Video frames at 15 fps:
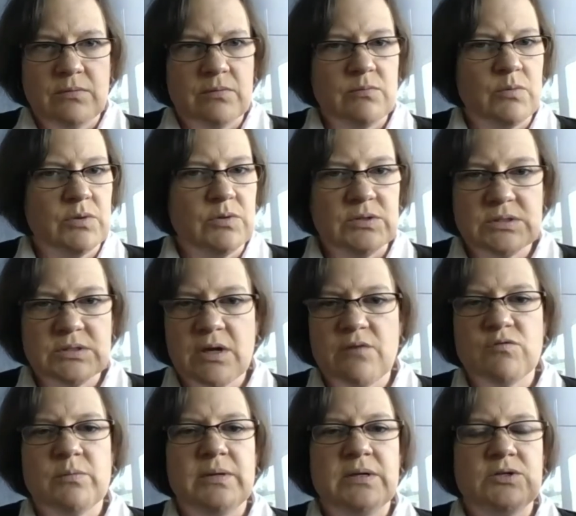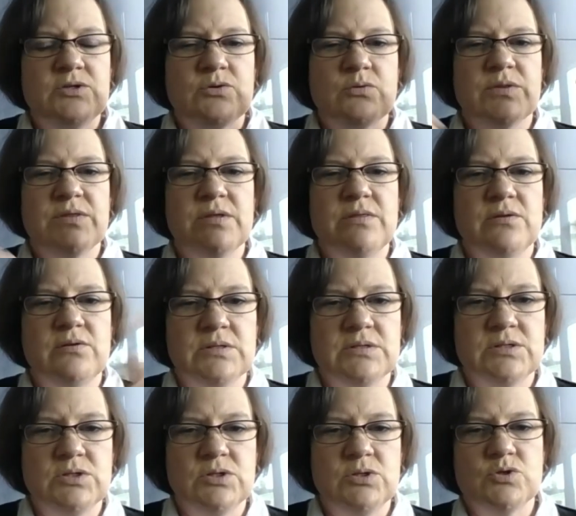whether it's government or within their
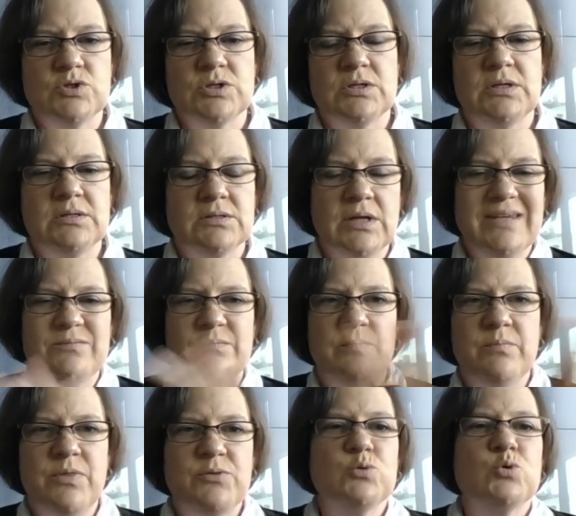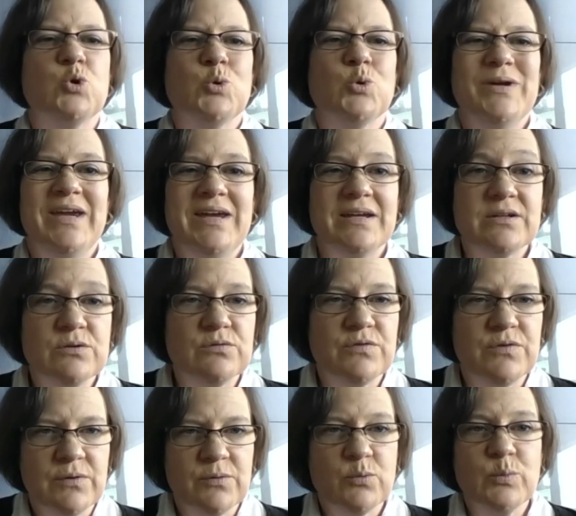institution and, through
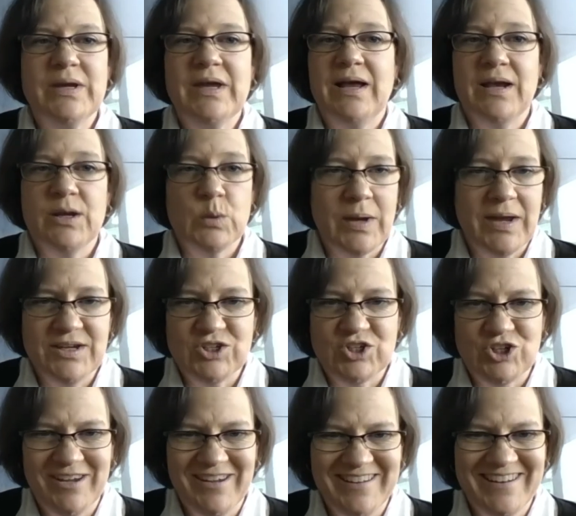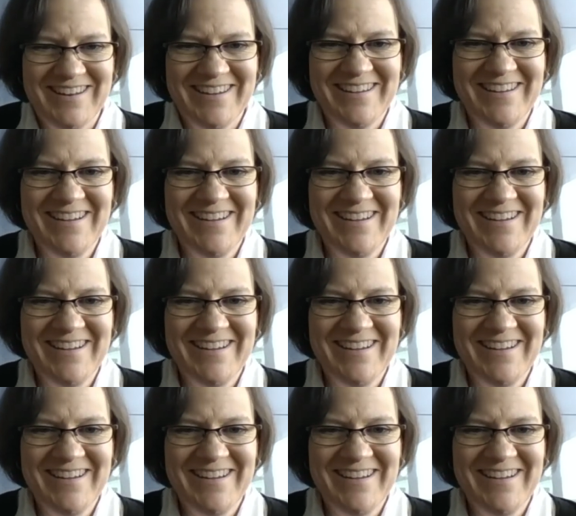creative reallocation